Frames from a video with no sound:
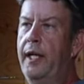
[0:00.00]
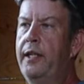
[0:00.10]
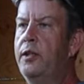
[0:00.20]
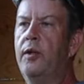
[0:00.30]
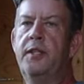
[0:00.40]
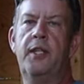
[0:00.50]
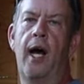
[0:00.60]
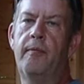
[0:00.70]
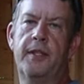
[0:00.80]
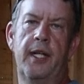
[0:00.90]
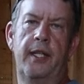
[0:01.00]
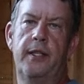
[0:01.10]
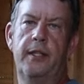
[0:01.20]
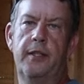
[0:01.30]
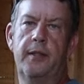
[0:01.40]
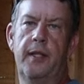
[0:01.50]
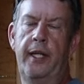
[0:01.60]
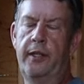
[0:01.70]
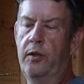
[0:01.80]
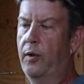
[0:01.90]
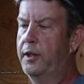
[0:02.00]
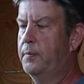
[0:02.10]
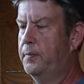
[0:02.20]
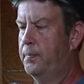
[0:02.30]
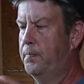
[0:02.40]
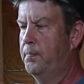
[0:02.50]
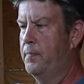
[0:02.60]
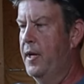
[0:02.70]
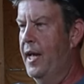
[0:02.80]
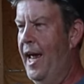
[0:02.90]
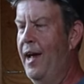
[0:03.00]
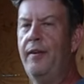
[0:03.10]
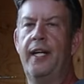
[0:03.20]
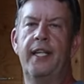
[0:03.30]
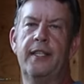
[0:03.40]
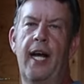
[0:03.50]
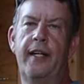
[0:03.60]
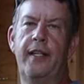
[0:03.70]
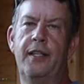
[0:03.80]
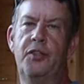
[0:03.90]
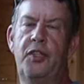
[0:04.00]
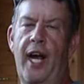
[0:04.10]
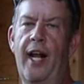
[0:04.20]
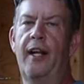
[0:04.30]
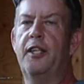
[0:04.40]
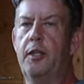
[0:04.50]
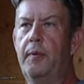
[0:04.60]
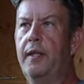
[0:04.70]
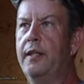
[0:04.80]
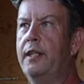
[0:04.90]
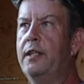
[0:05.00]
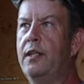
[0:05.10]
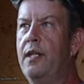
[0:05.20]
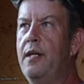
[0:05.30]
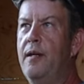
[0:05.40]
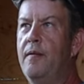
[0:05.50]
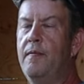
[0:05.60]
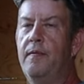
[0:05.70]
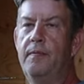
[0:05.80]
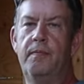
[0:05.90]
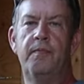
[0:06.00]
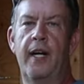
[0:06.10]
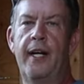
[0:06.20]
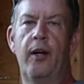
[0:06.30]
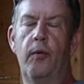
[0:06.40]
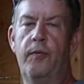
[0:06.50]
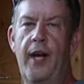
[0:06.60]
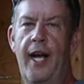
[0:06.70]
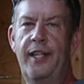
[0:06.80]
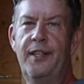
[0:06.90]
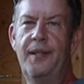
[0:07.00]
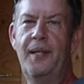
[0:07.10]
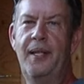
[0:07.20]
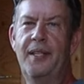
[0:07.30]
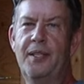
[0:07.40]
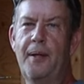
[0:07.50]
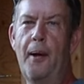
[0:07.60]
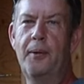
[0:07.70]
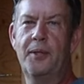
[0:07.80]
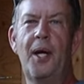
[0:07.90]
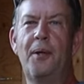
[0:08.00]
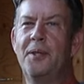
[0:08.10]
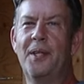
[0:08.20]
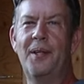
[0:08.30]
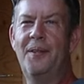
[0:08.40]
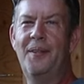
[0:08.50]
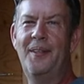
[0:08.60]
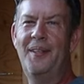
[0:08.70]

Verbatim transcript: he enjoys conversations. He enjoys having his ideas challenged because he's very old fashioned in his thoughts also